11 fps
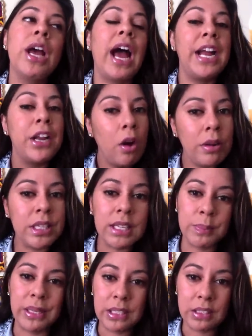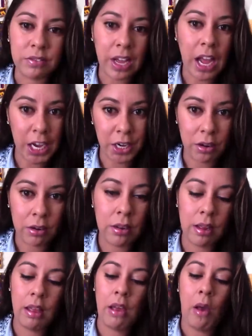I know it's expensive, I know,
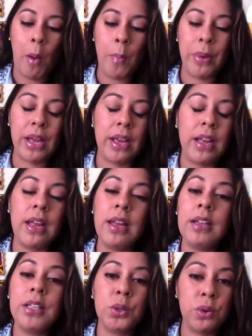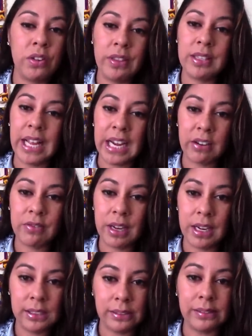but it is worth the
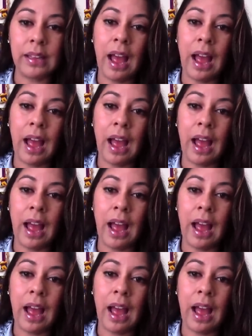sacrifice.